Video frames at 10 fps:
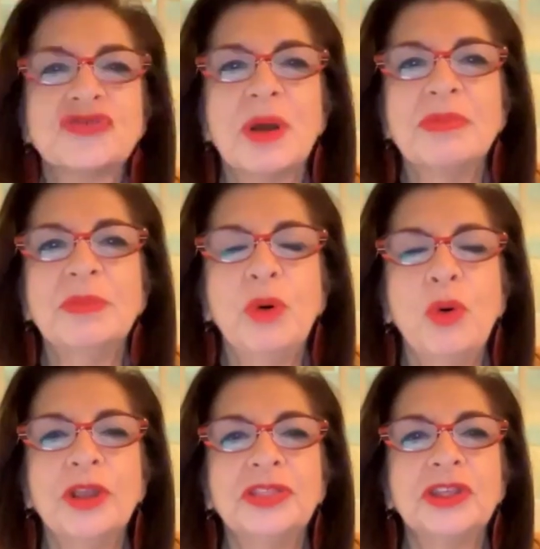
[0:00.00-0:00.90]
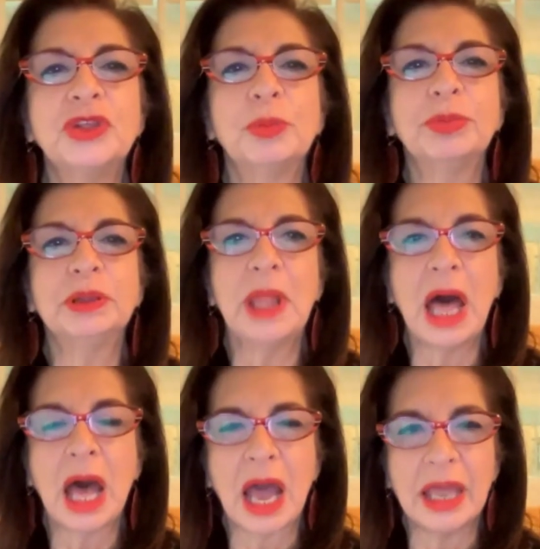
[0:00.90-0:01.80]
from the point that you
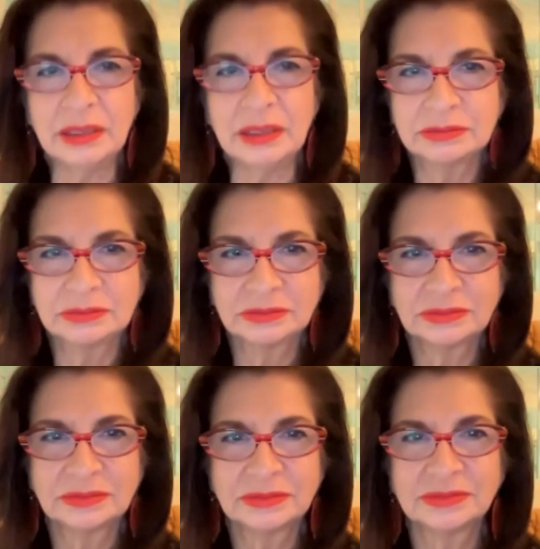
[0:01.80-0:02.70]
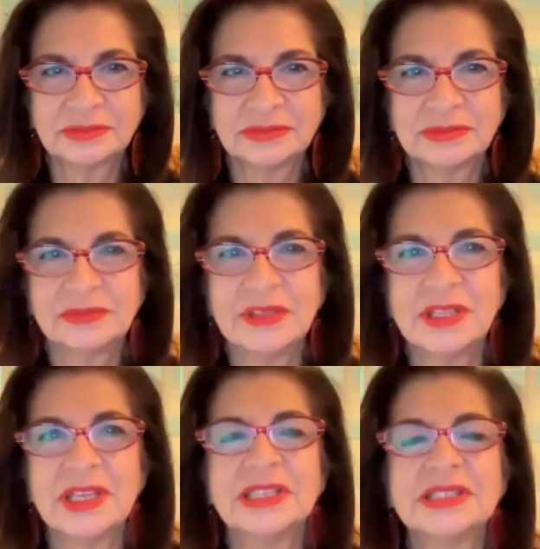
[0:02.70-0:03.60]
apply.
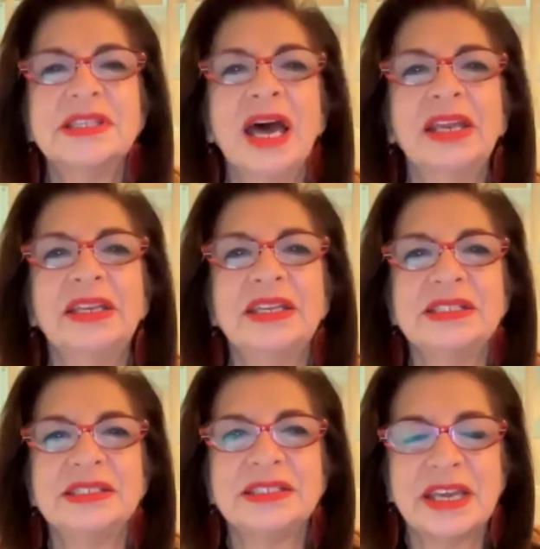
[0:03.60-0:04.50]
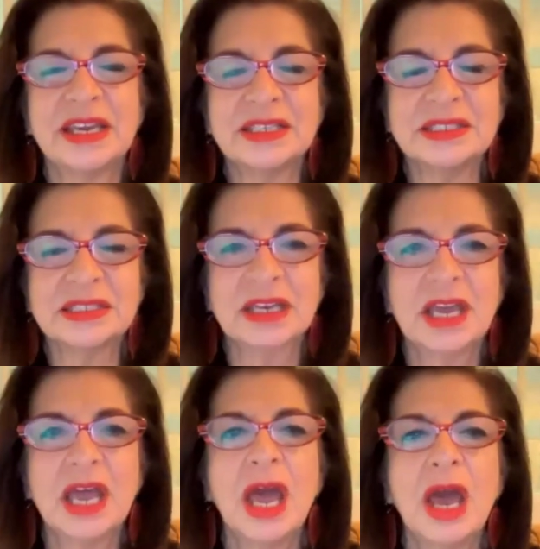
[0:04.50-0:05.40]
It's not an easy task
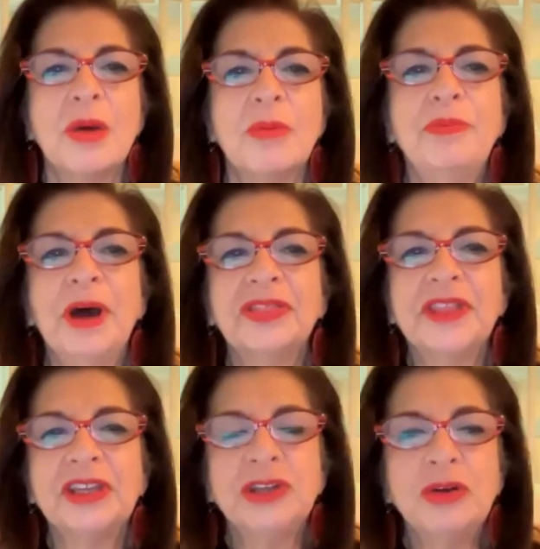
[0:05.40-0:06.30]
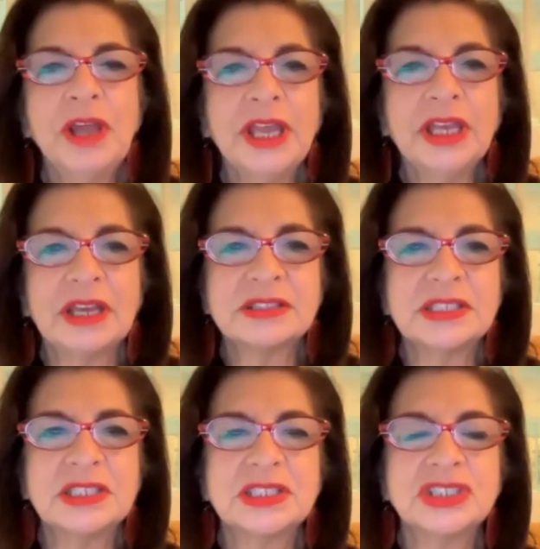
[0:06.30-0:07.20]
but they don't hand out
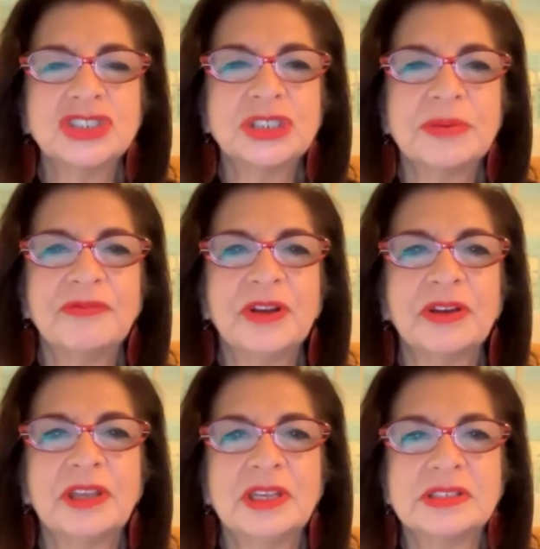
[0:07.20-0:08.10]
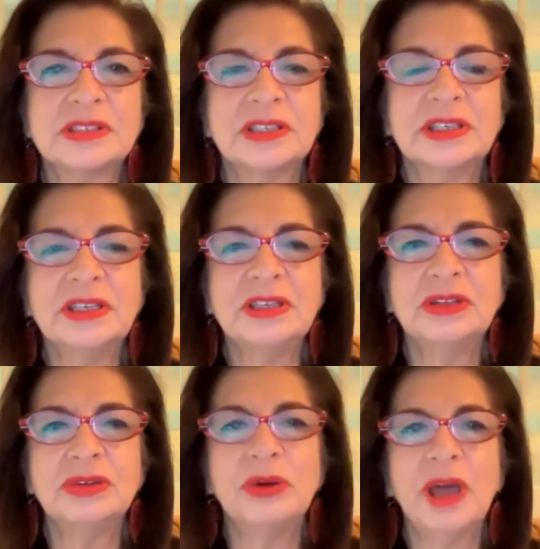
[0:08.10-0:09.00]
citizenship very easily.
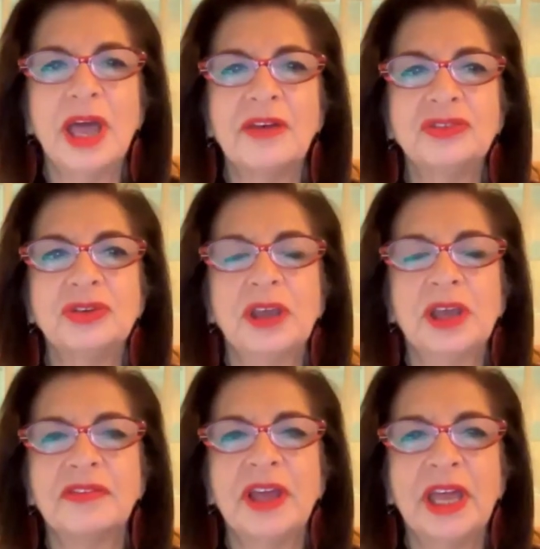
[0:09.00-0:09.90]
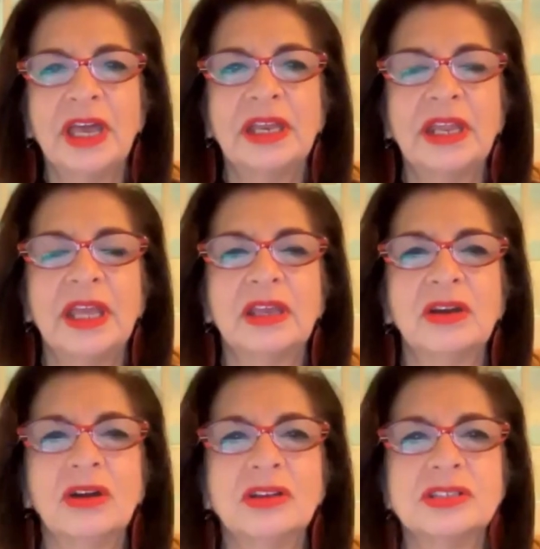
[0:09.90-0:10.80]
You have to have had a
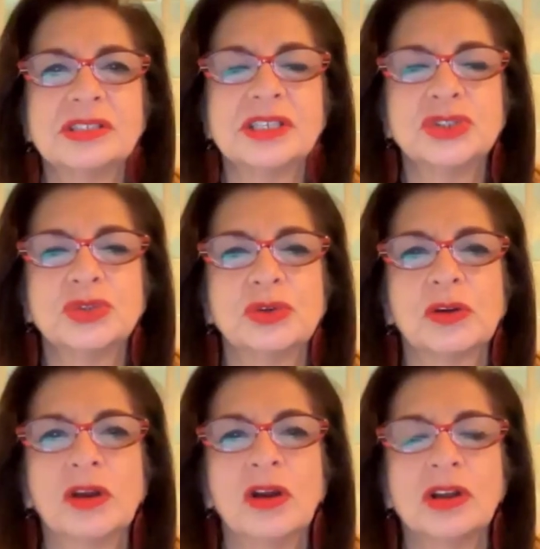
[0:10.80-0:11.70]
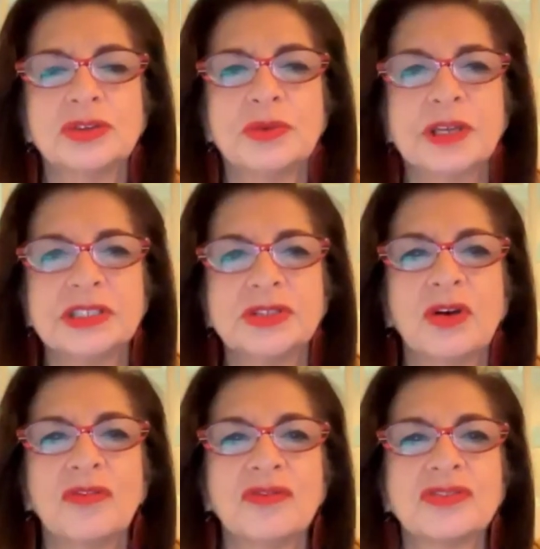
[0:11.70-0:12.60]
carte de séjour or carte de
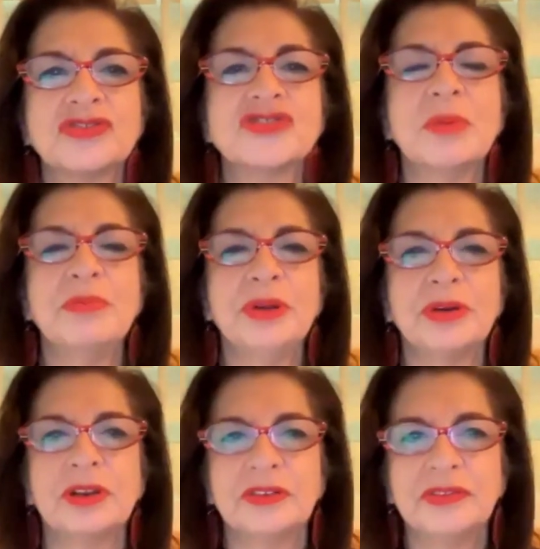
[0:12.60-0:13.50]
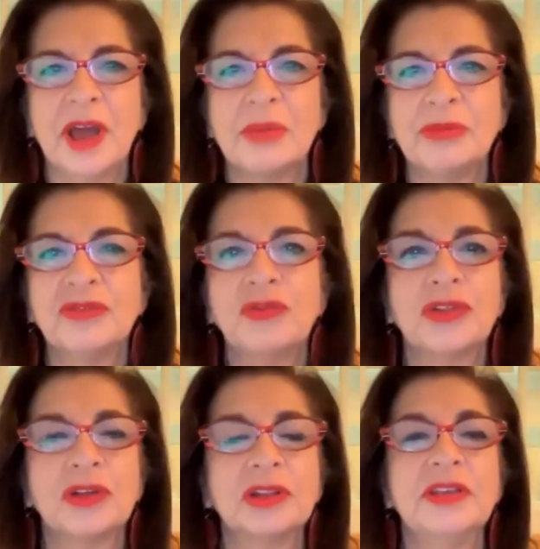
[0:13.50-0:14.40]
résident for some period of time
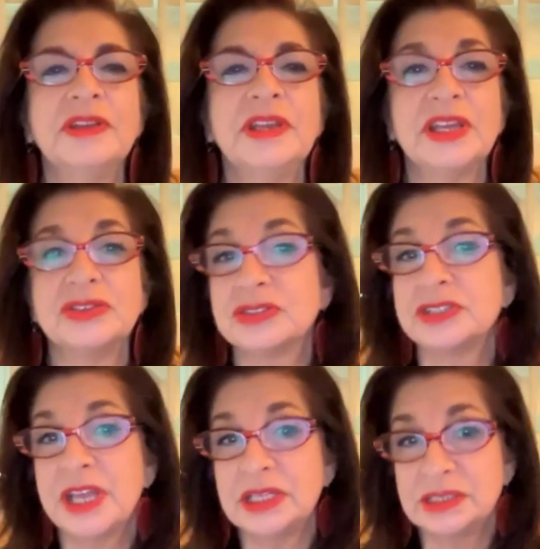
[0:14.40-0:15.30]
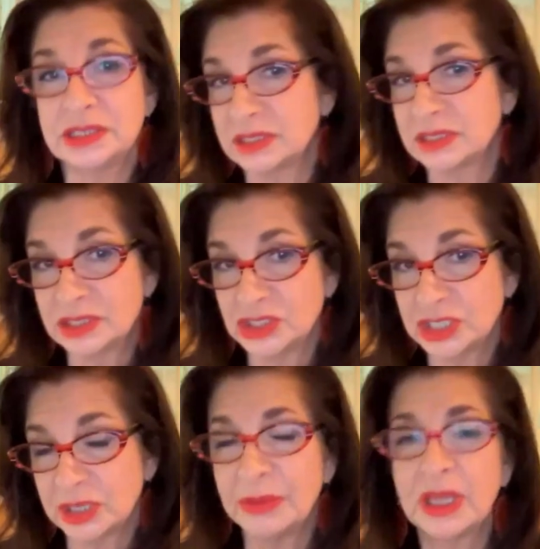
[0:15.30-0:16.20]
before they'll even entertain
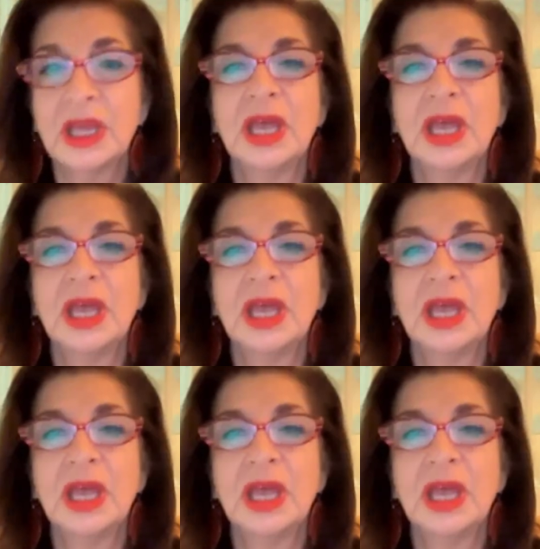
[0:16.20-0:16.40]
citizenship.